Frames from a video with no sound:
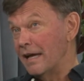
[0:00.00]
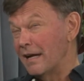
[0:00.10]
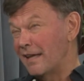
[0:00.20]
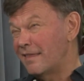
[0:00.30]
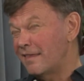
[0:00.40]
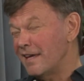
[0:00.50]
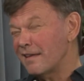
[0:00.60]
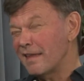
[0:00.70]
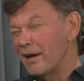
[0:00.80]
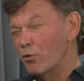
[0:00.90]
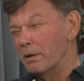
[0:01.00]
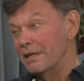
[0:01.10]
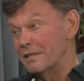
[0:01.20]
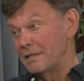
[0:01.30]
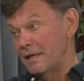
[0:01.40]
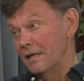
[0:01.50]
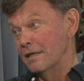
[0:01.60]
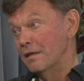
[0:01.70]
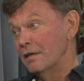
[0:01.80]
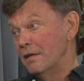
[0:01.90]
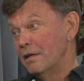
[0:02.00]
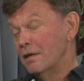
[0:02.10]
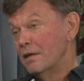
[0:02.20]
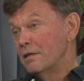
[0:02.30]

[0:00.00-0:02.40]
and I think they open at 10.